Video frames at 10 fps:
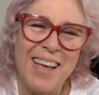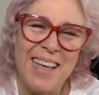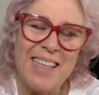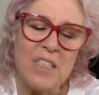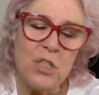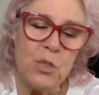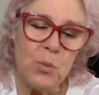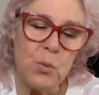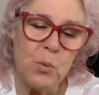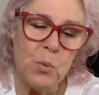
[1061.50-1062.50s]
is
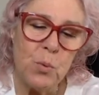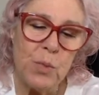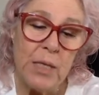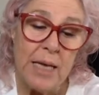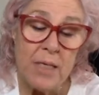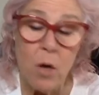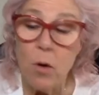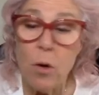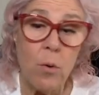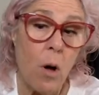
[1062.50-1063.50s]
to realize
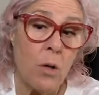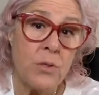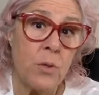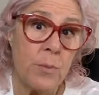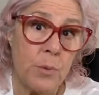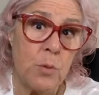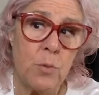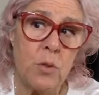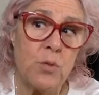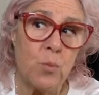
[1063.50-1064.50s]
also the blue
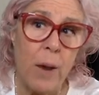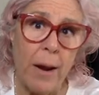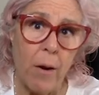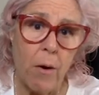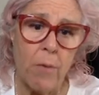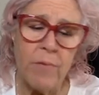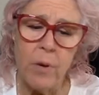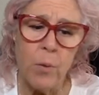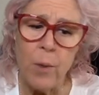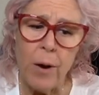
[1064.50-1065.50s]
moon is rare,
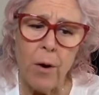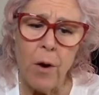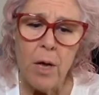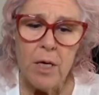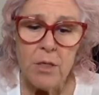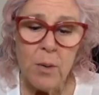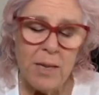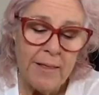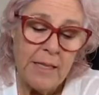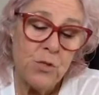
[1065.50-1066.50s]
very rare. So
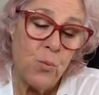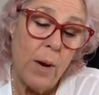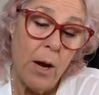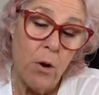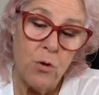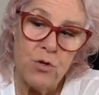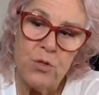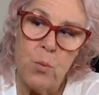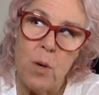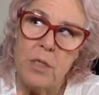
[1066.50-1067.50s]
anything that's rare, you
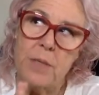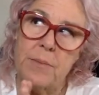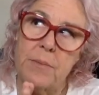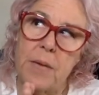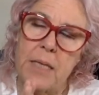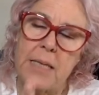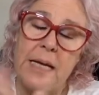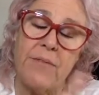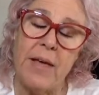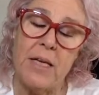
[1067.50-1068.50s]
just want to
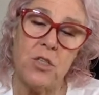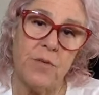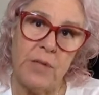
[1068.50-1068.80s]
take advantage.